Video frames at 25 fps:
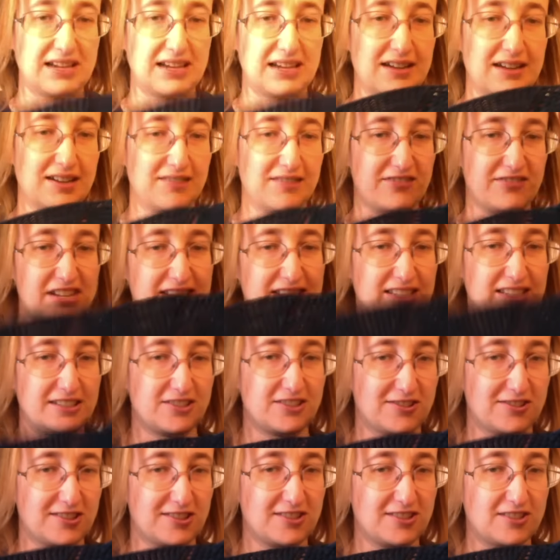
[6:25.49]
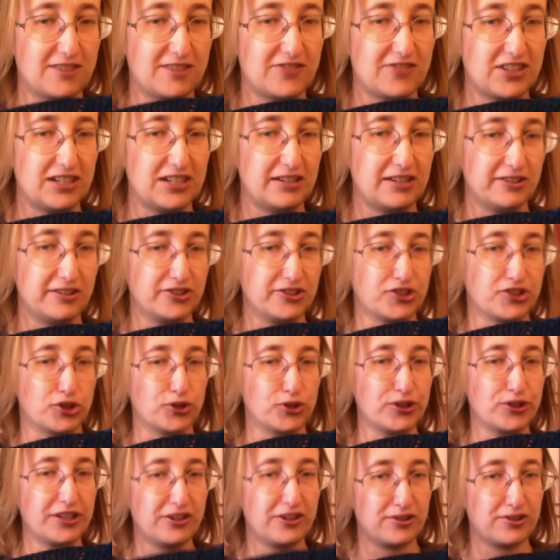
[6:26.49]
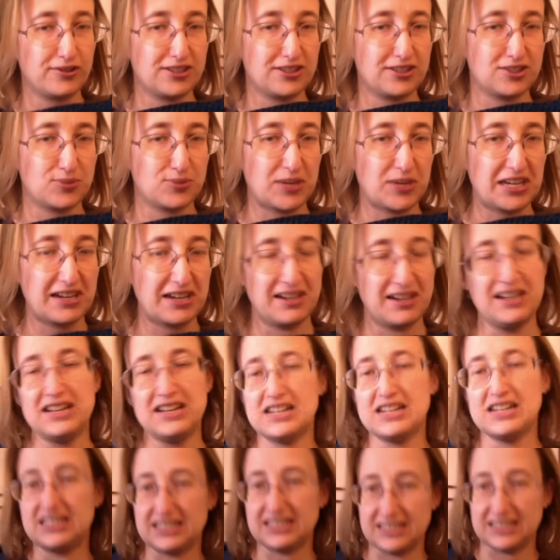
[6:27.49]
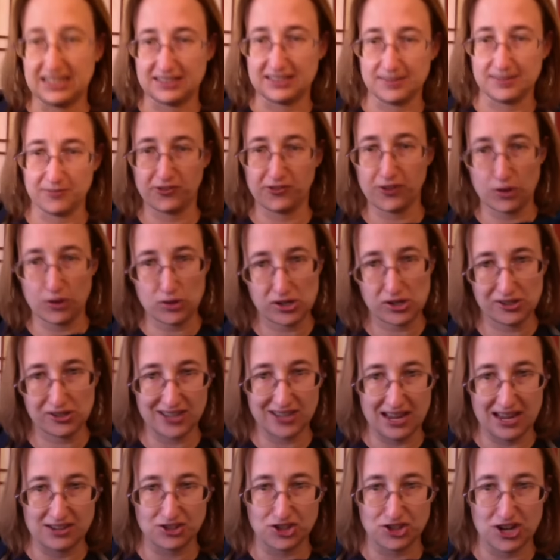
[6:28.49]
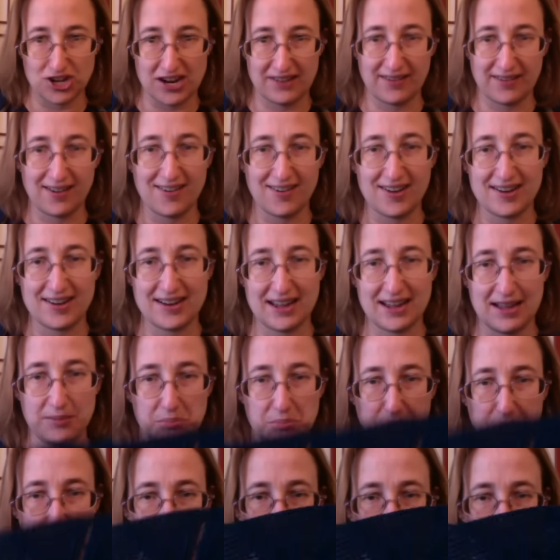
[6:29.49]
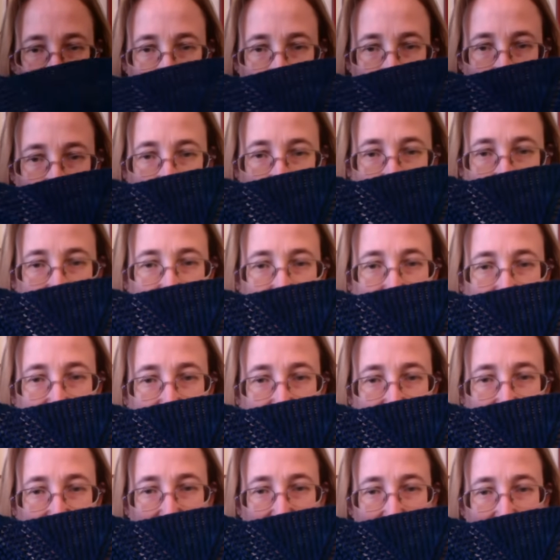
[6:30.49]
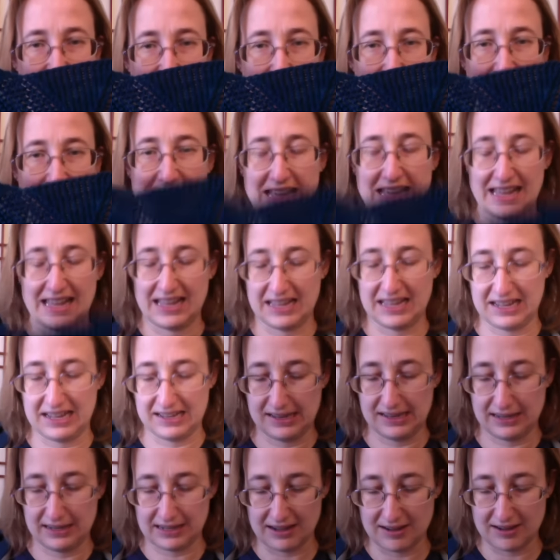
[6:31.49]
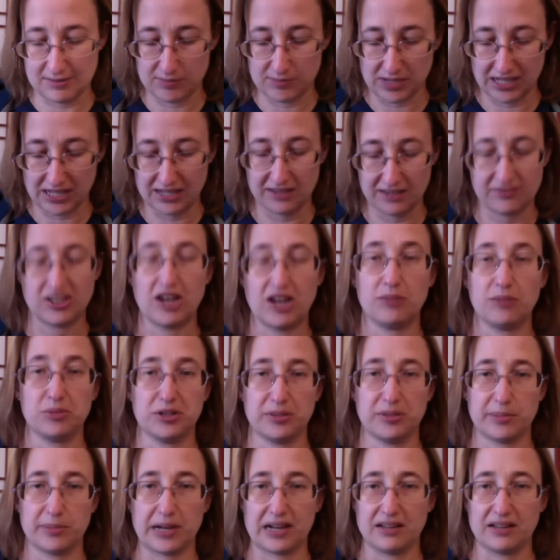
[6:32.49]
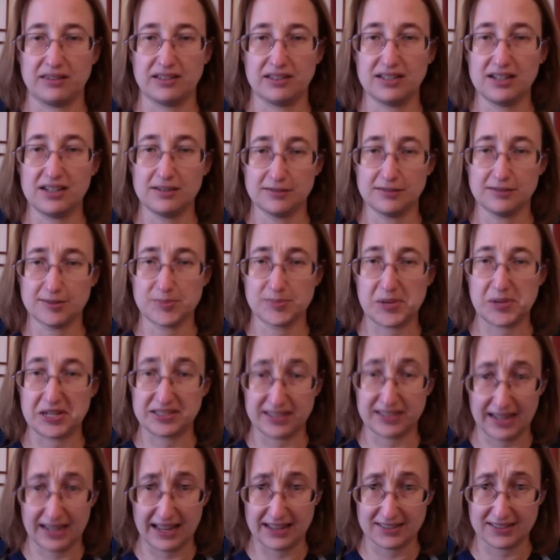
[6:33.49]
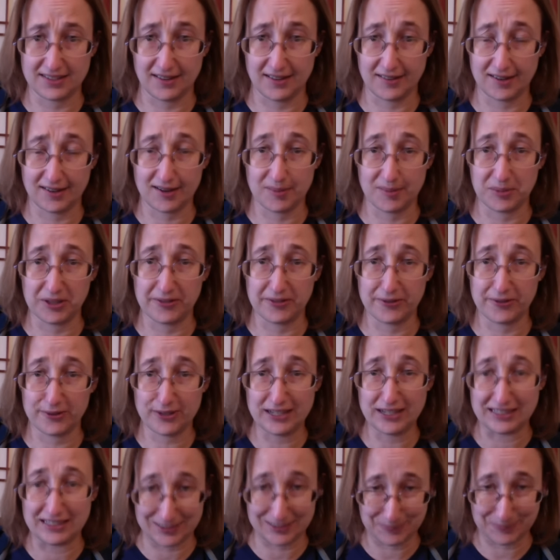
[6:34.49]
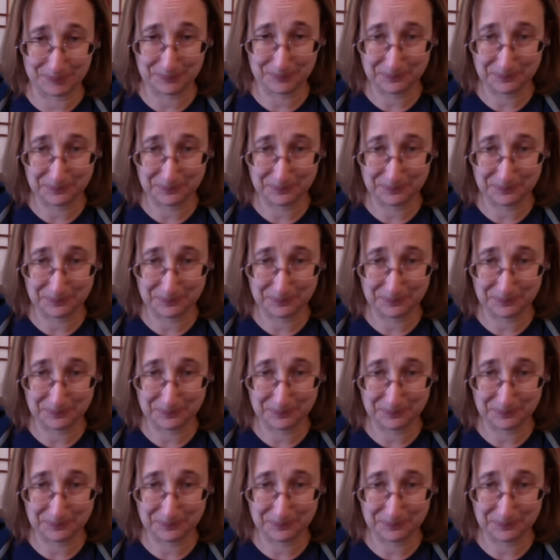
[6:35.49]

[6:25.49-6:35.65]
confess I took this off the needles earlier this week to take some photos and try it on and put pictures on Instagram. And I have not put it back on the needles because I cast on a couple other things.